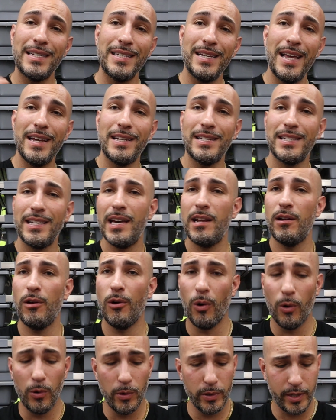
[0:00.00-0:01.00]
snakes get
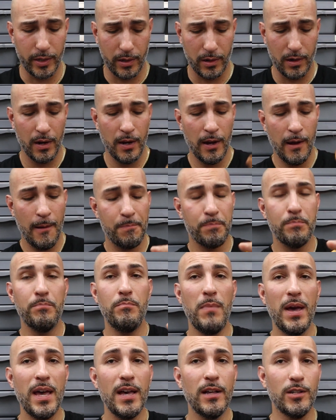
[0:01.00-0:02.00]
older,
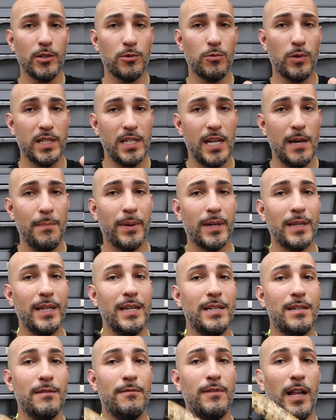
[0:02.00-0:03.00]
males will typically
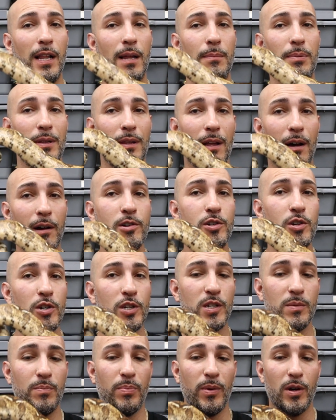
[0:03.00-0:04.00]
develop larger
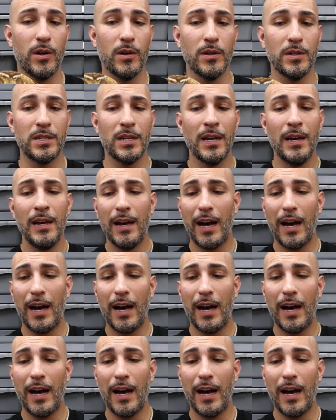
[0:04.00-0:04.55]
spurs.